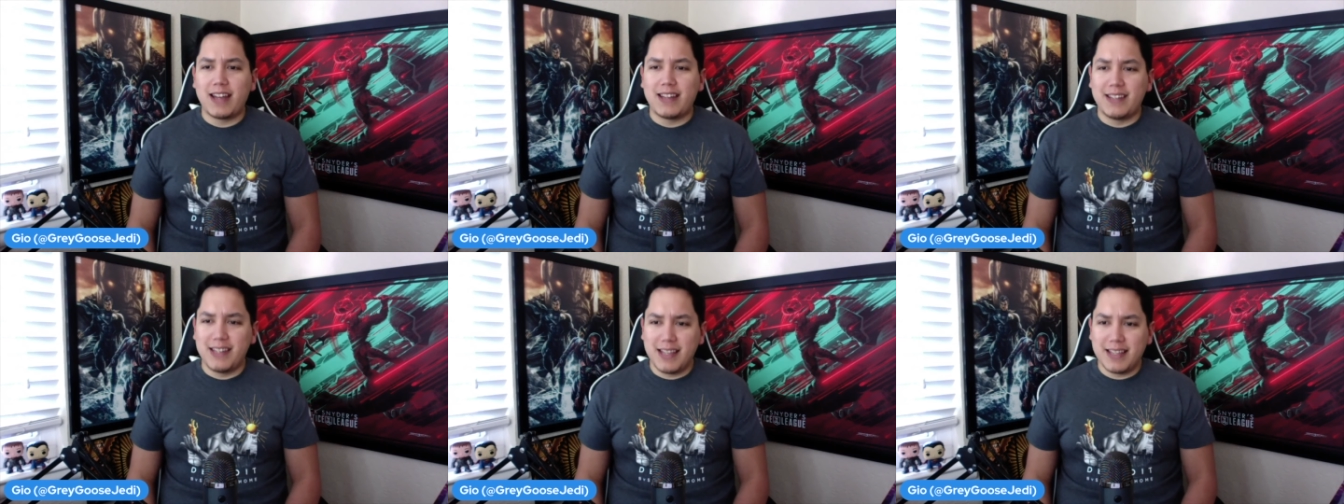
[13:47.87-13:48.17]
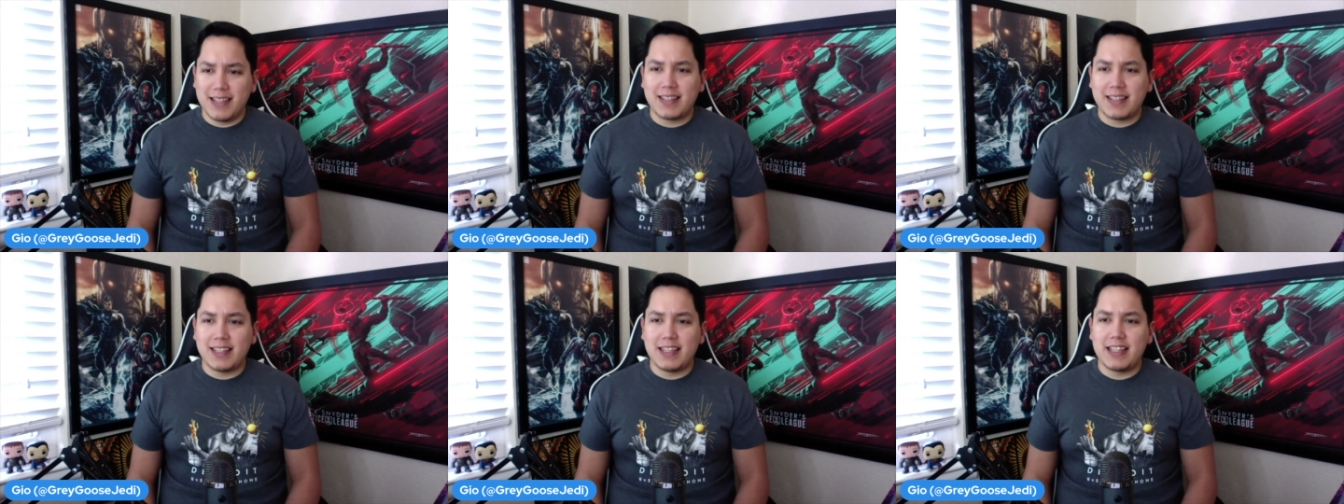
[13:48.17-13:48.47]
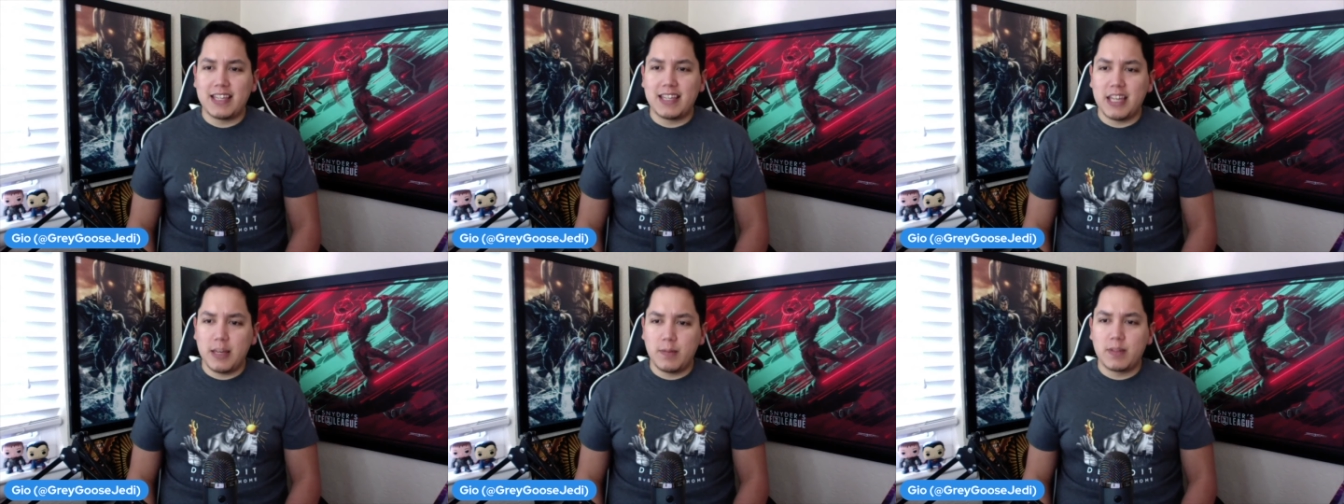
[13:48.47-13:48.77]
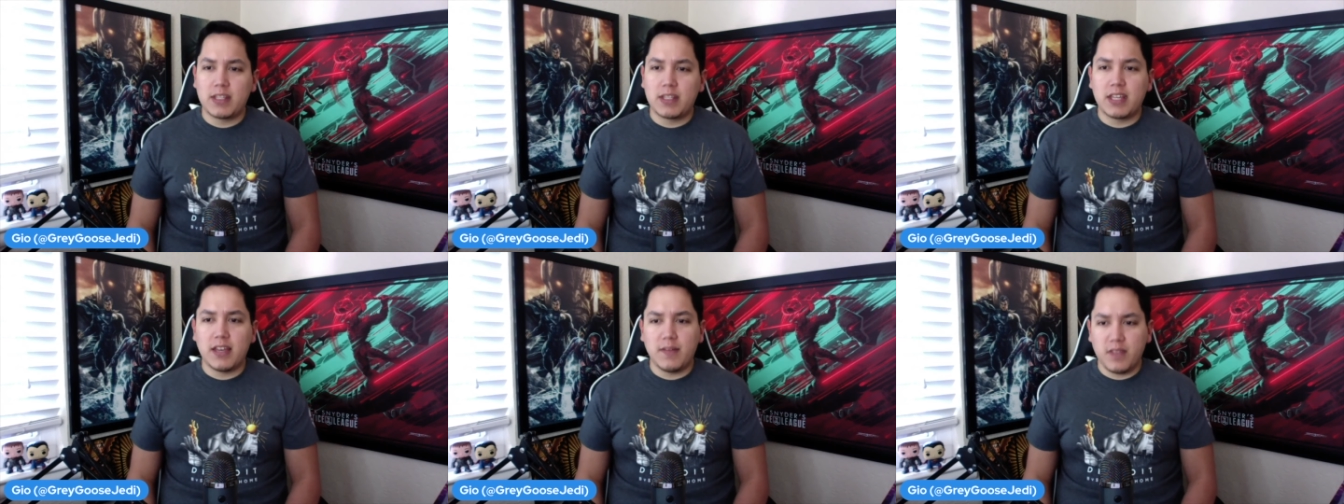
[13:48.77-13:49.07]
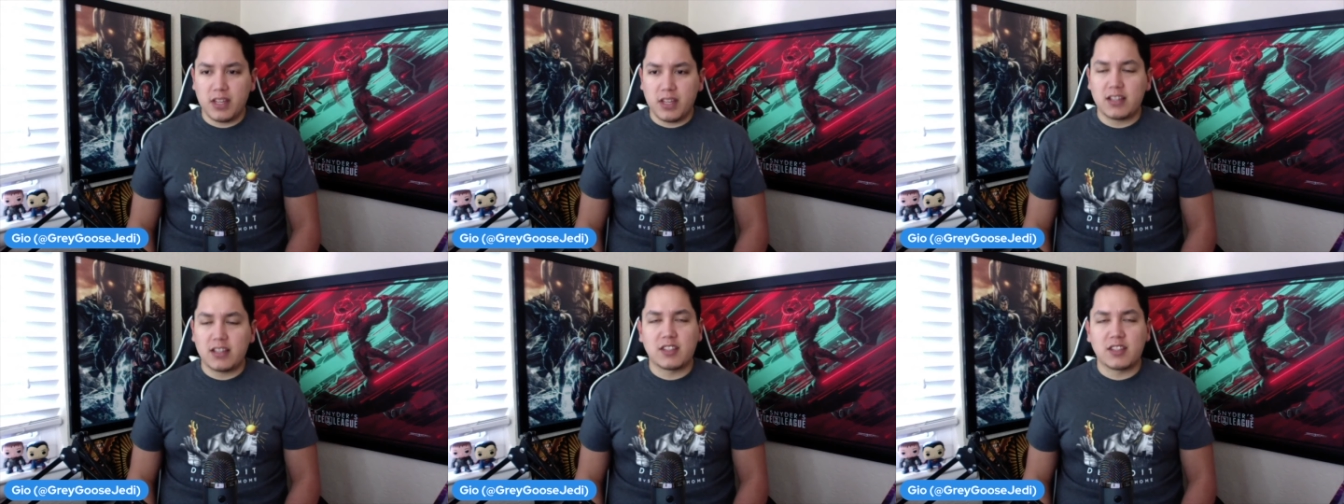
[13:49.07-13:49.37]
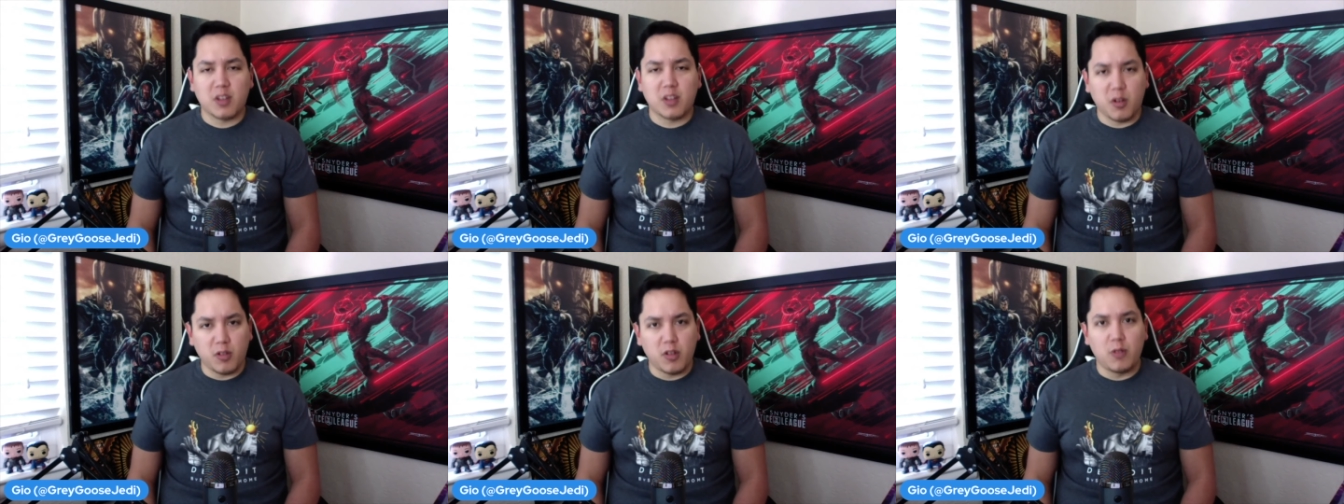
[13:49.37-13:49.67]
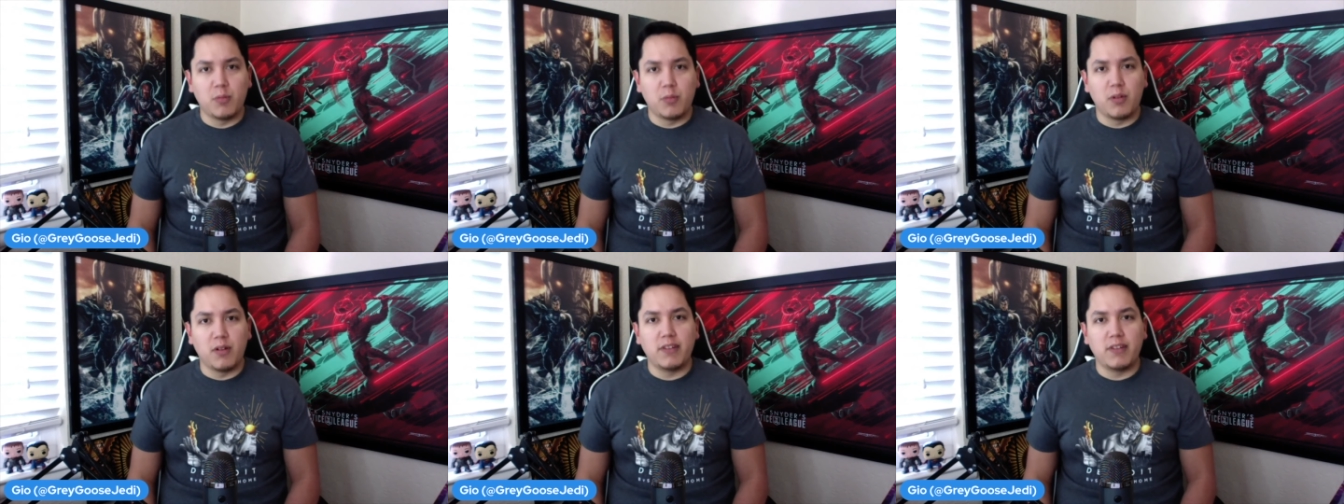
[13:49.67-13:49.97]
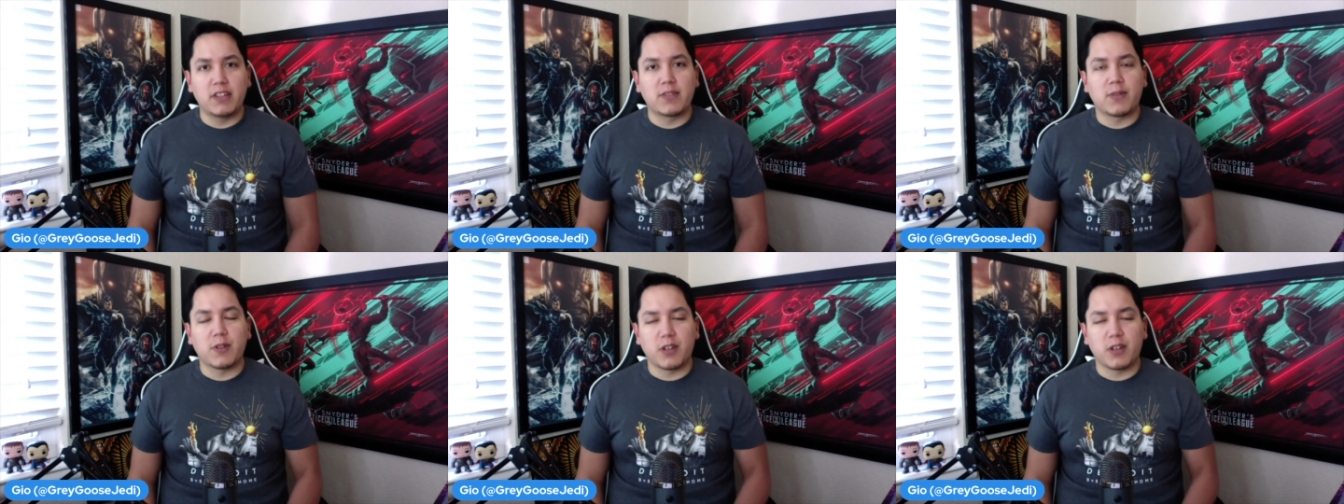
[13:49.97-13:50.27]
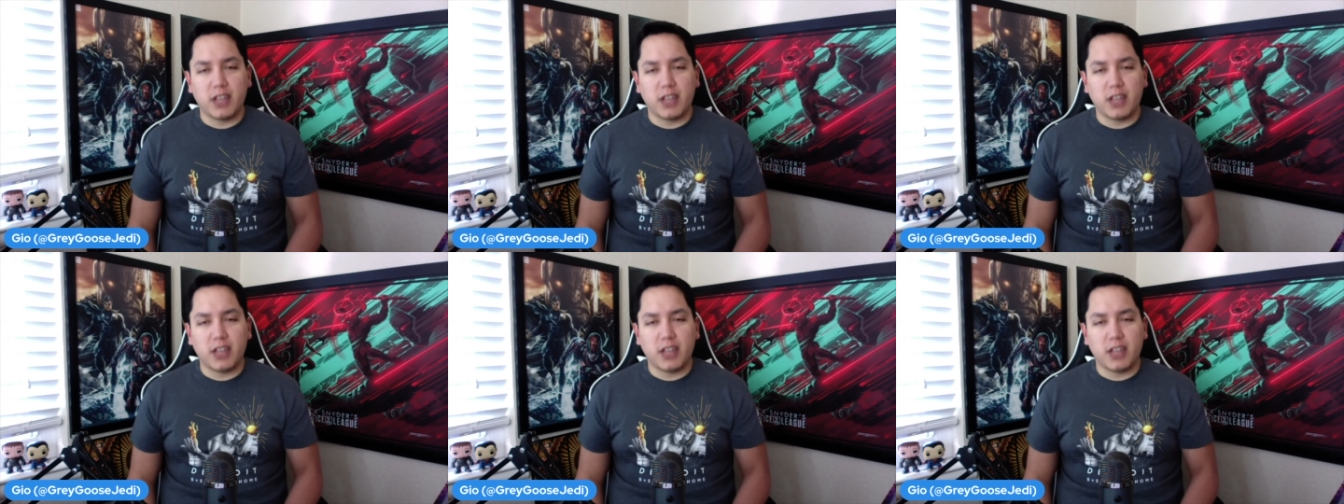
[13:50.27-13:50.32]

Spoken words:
Disney keeps giving us solo movies for